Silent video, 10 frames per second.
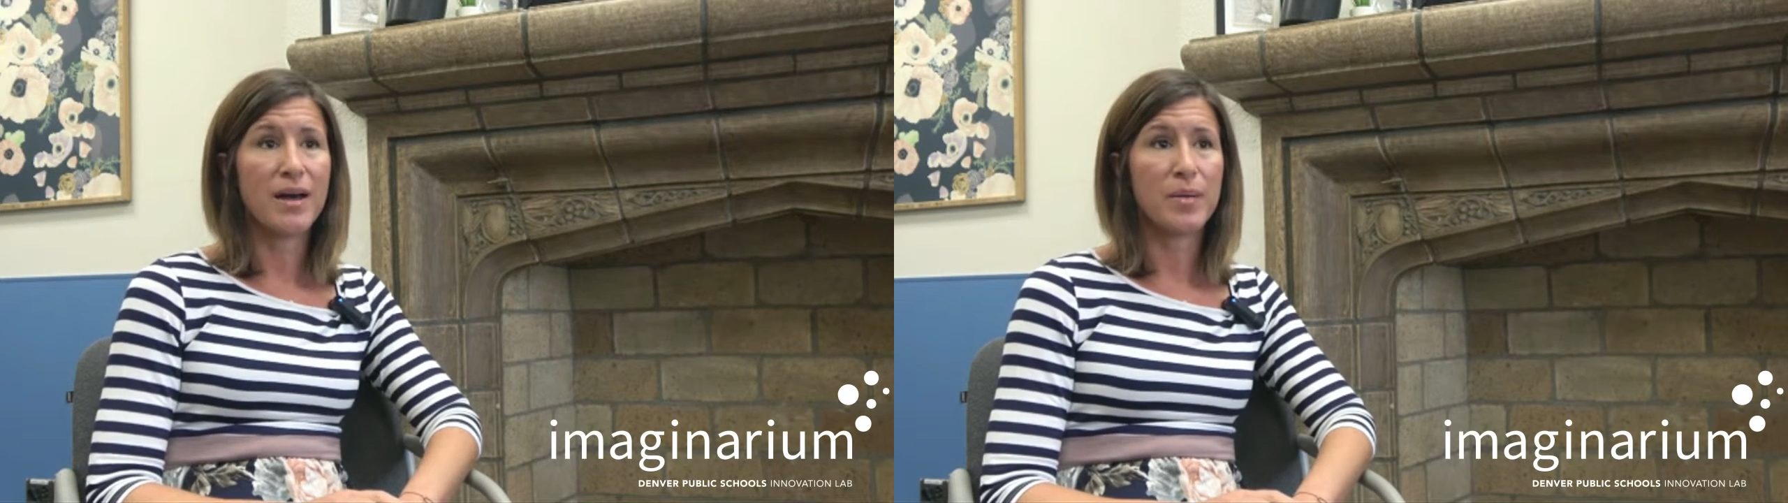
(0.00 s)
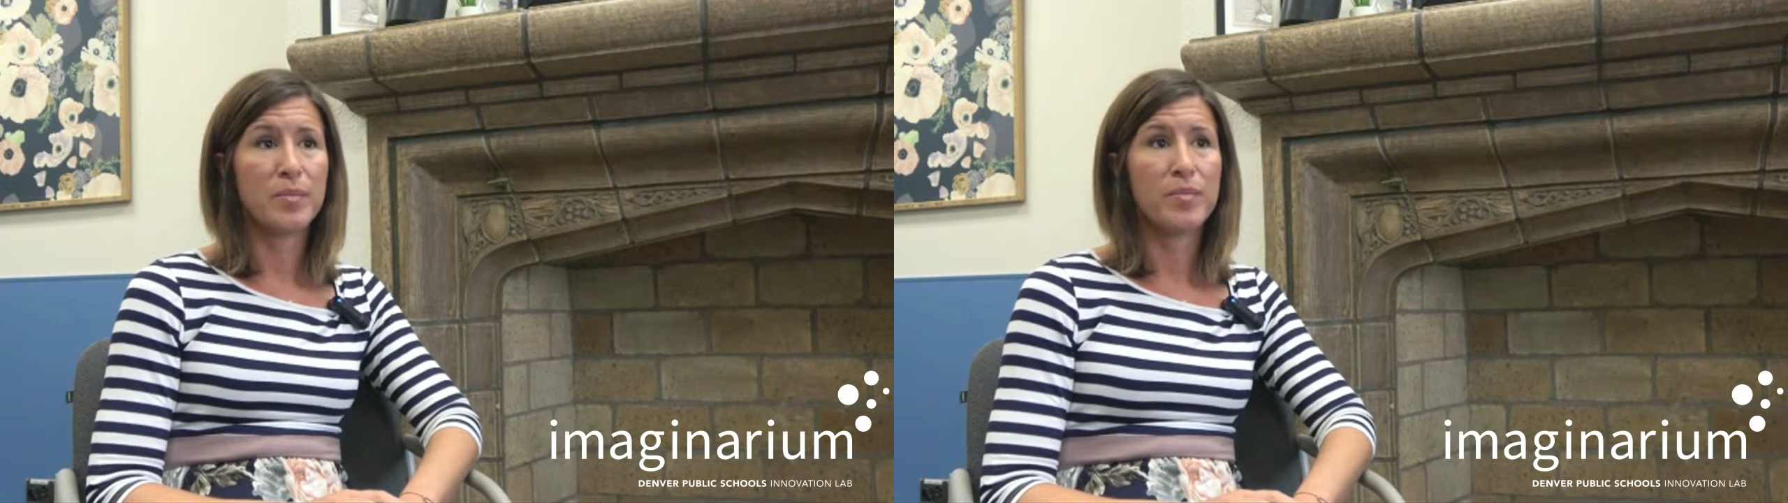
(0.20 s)

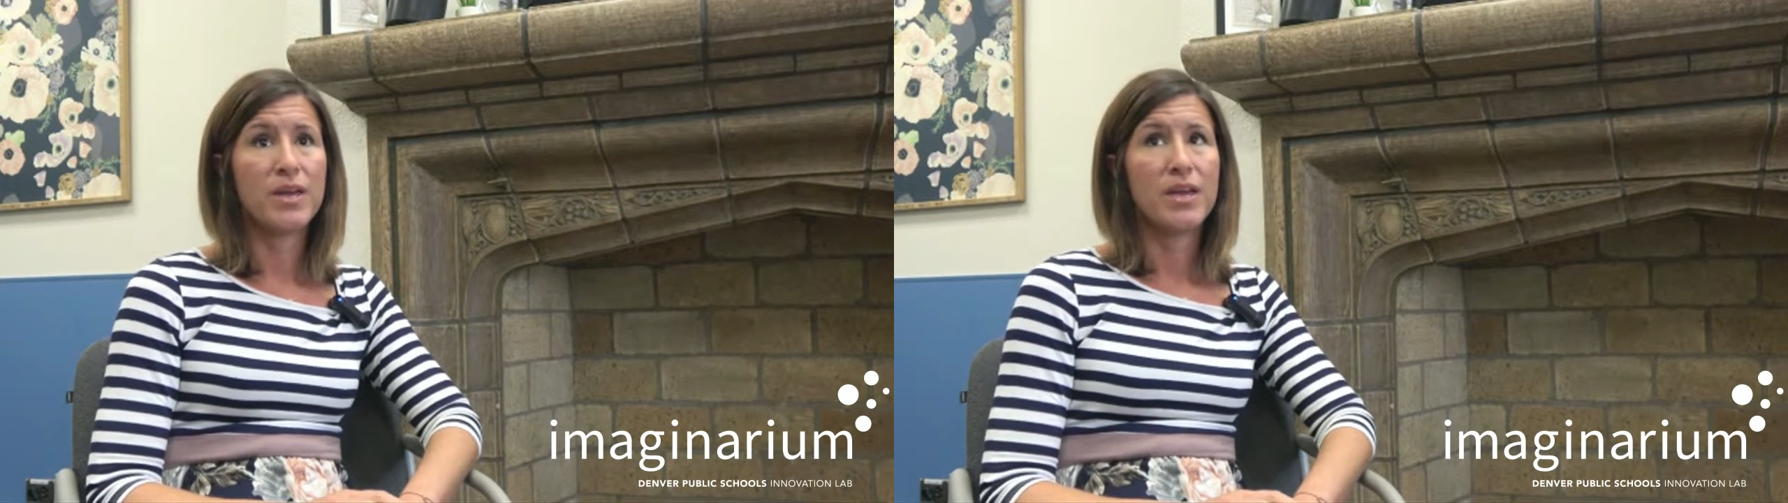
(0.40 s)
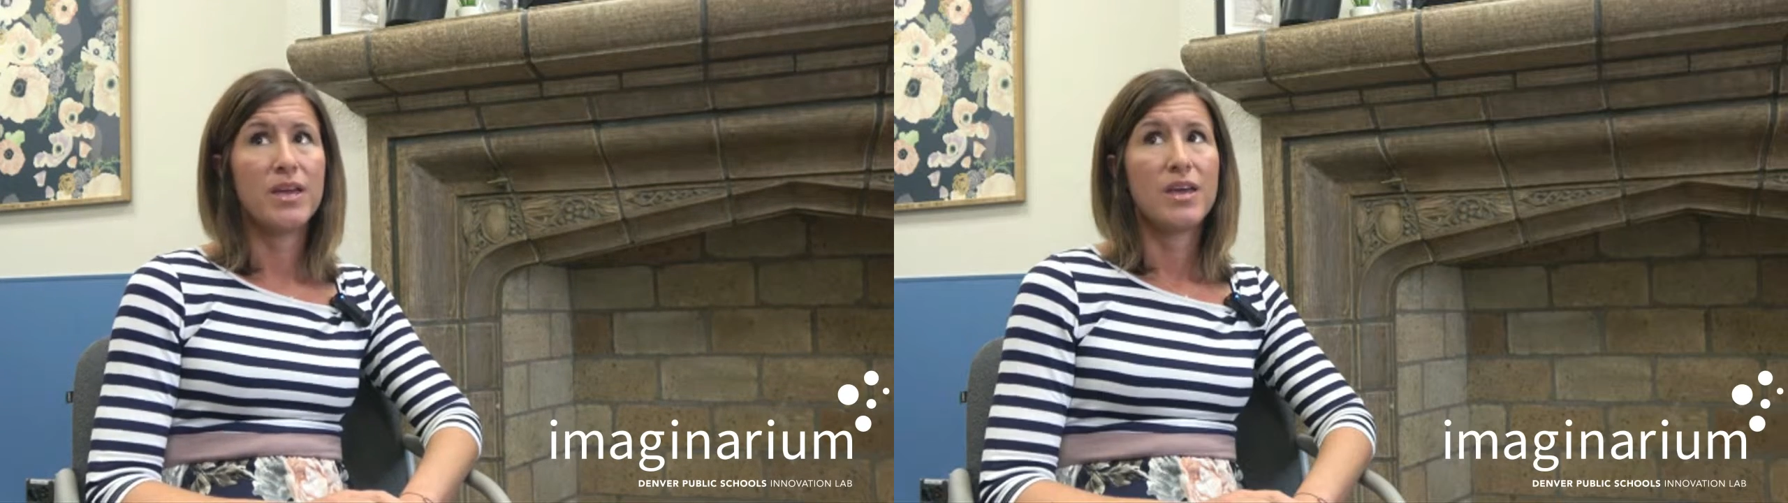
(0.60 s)

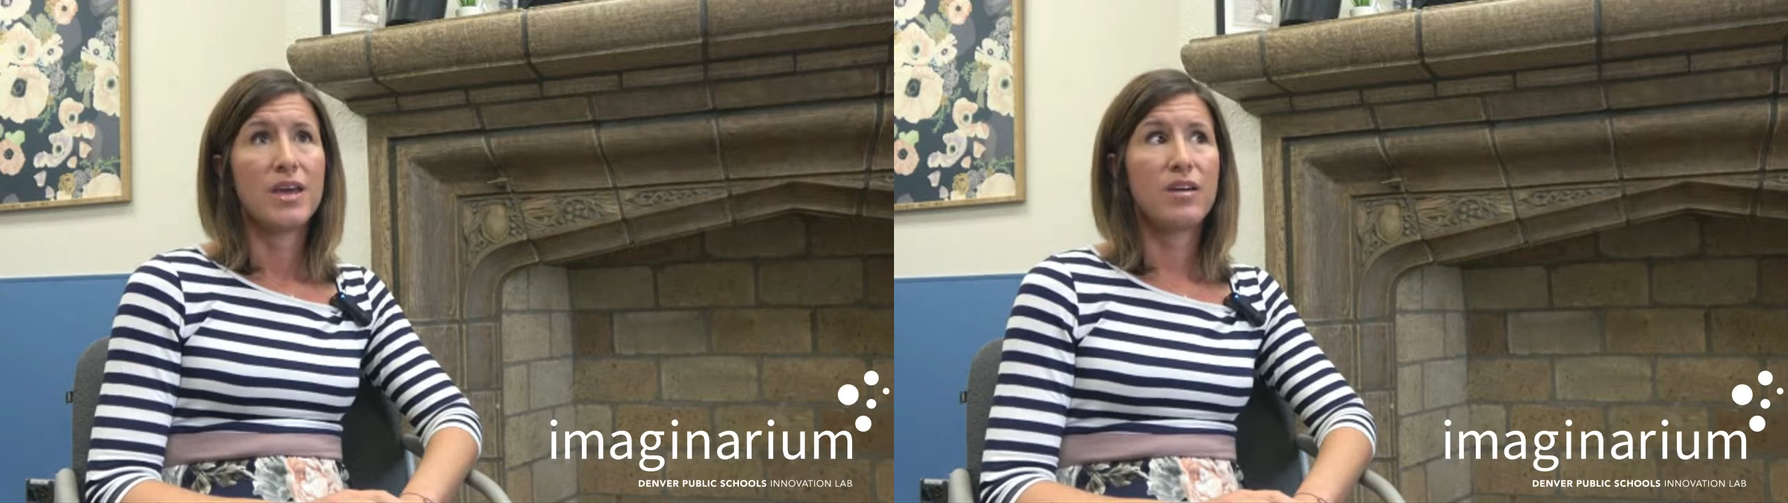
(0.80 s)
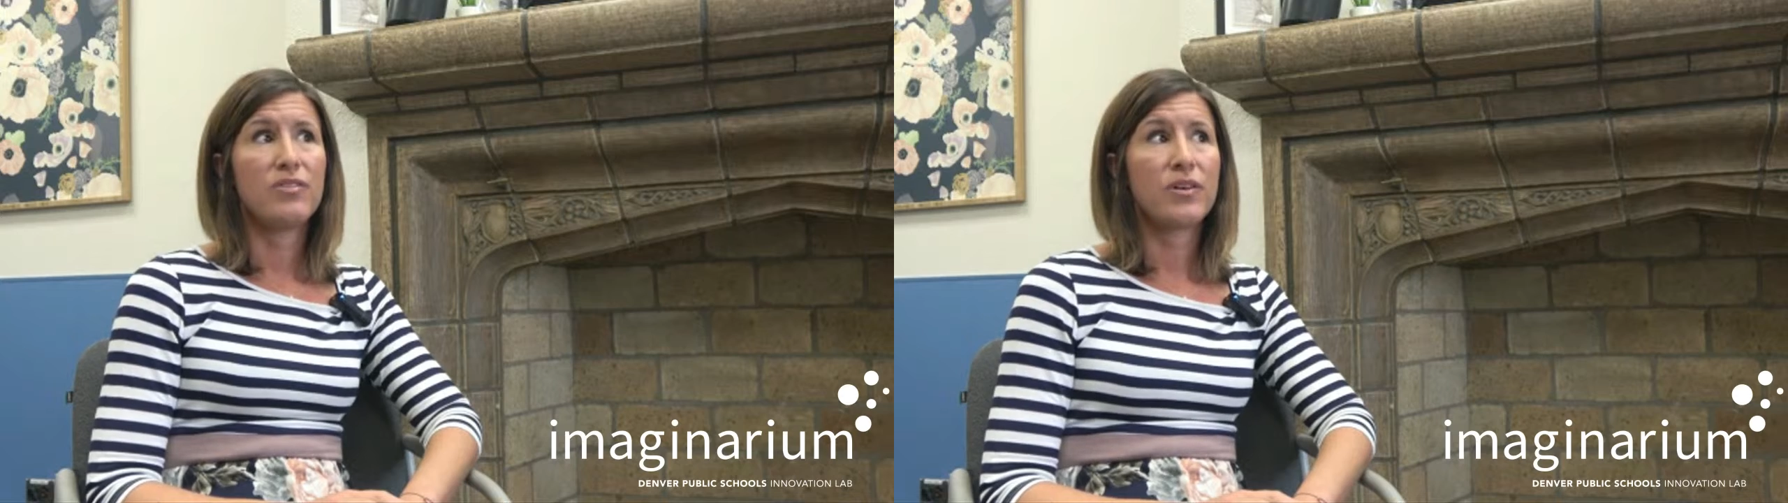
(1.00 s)

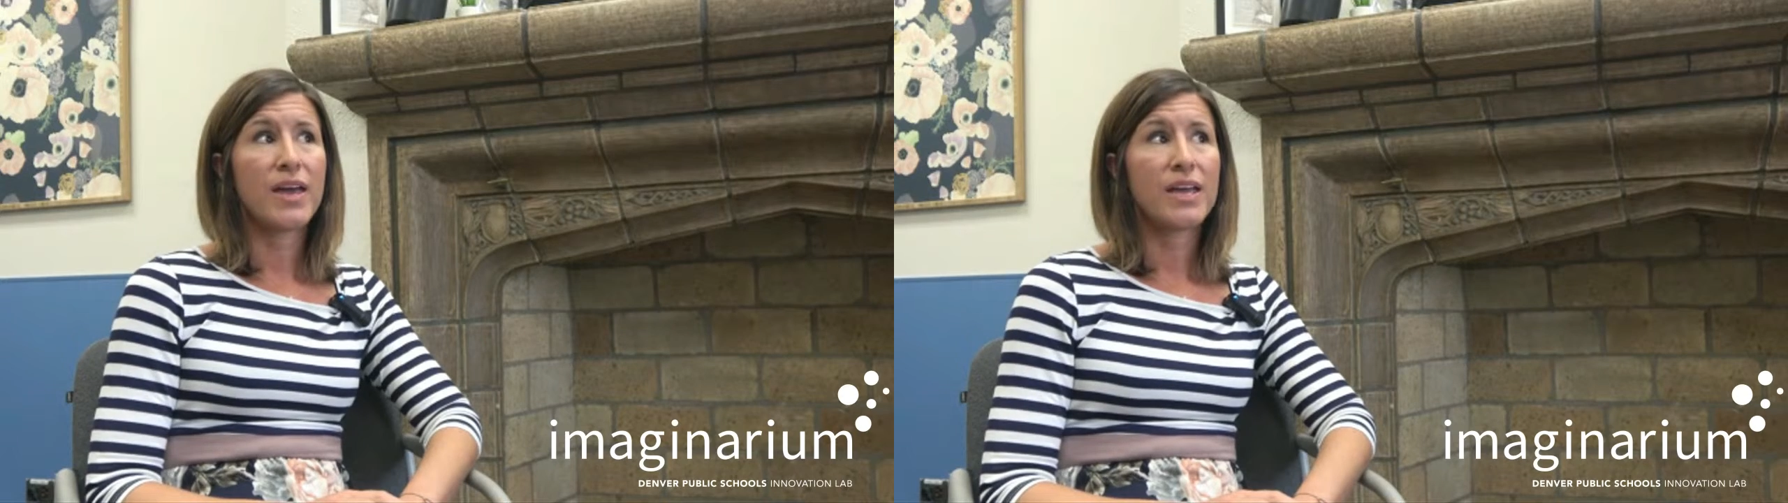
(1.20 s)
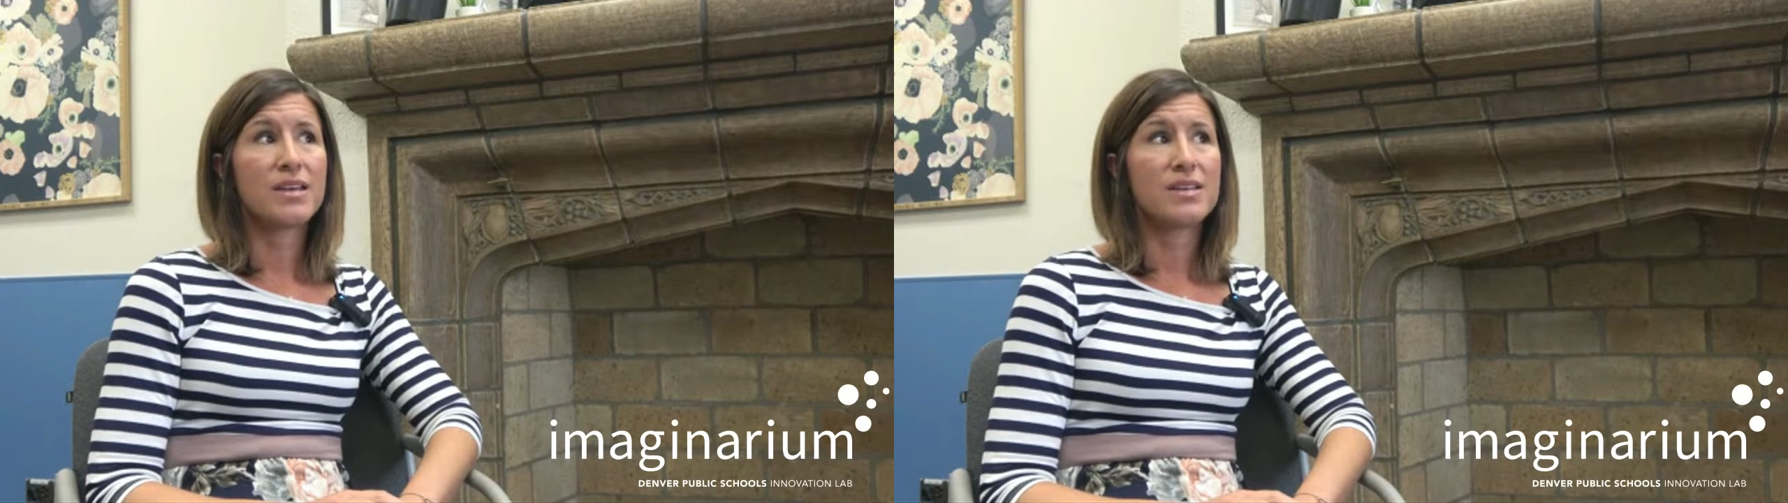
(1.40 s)
I feel
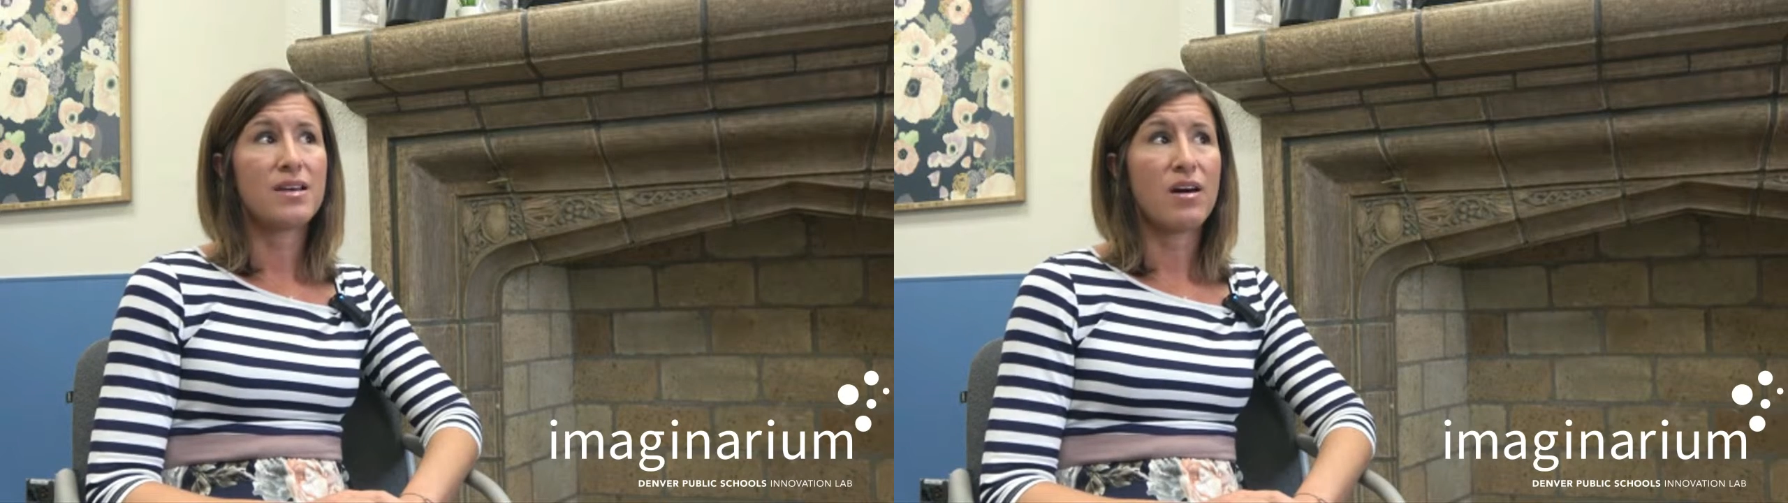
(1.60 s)
like